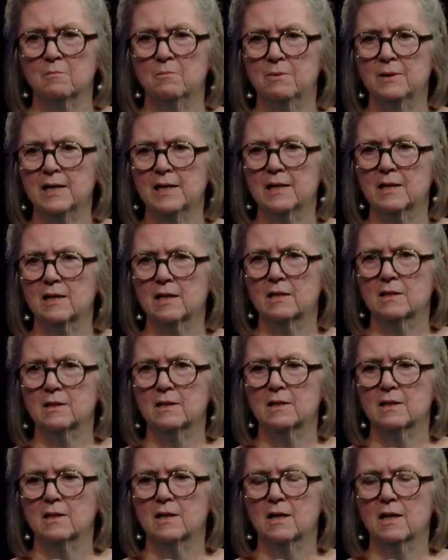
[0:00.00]
but
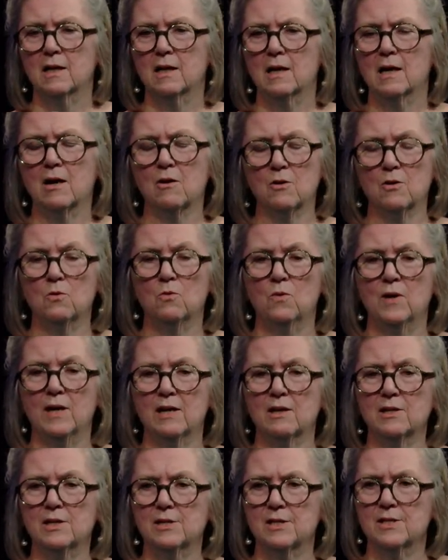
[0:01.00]
our
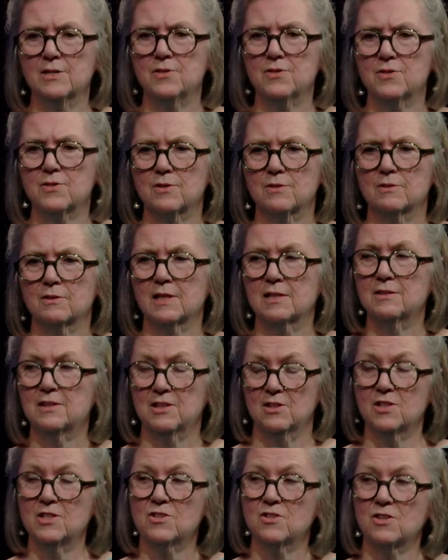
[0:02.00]
awareness that
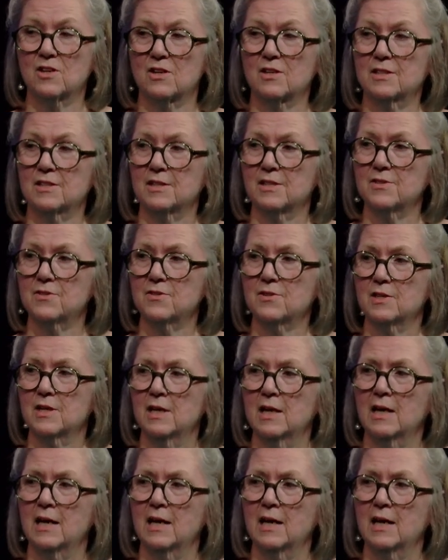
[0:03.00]
there is darkness,